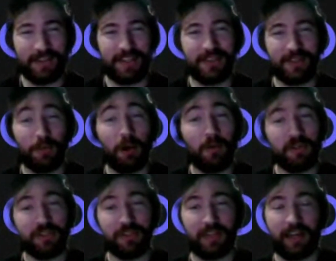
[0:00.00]
essentially while we're
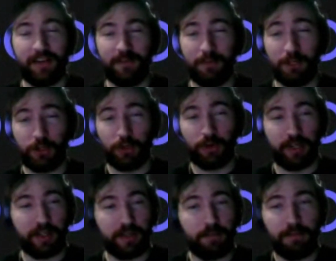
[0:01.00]
still kind of maturing,